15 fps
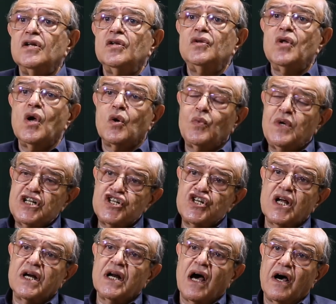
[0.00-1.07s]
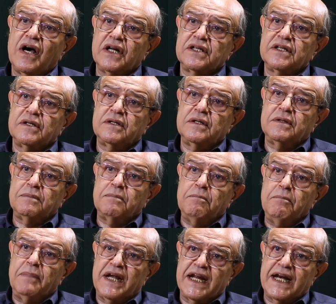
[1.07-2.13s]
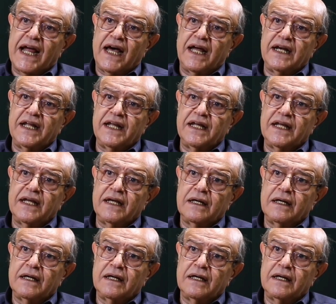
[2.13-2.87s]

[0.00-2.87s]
Norwegian Art Biennale,